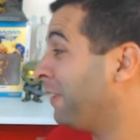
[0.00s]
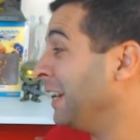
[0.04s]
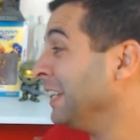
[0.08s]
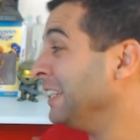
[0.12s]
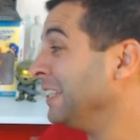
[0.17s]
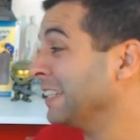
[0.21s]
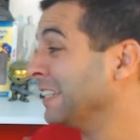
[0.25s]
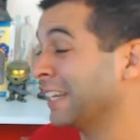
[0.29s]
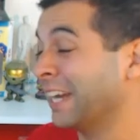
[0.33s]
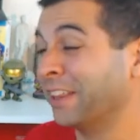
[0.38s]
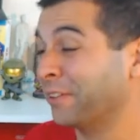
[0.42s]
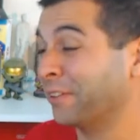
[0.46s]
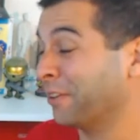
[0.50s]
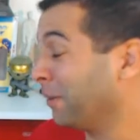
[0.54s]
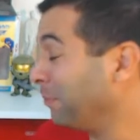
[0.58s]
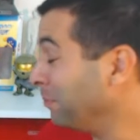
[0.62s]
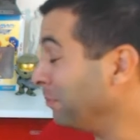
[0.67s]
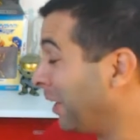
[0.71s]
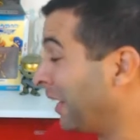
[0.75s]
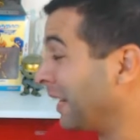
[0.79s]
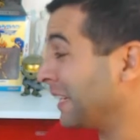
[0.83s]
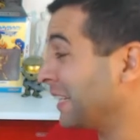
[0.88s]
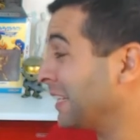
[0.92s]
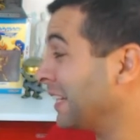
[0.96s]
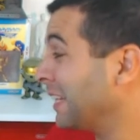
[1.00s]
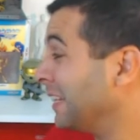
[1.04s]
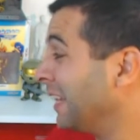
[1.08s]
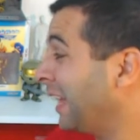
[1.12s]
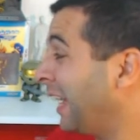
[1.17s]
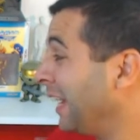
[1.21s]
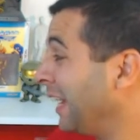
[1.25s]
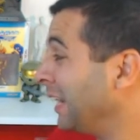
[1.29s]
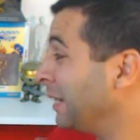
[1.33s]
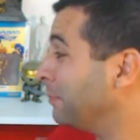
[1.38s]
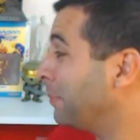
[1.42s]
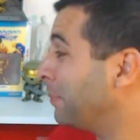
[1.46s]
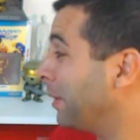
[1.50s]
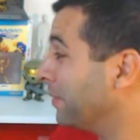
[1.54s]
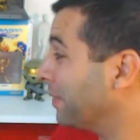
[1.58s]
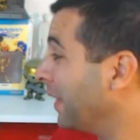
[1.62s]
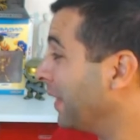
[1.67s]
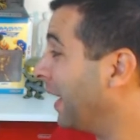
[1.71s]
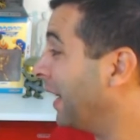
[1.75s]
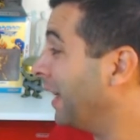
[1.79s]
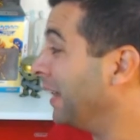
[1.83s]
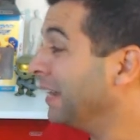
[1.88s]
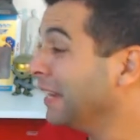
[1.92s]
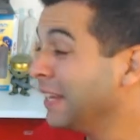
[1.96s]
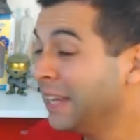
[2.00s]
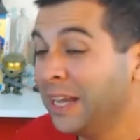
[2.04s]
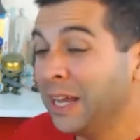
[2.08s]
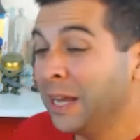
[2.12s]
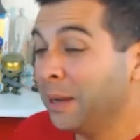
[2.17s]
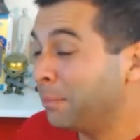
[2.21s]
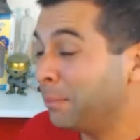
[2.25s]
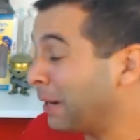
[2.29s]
of fun together. I'm not going to lie about that.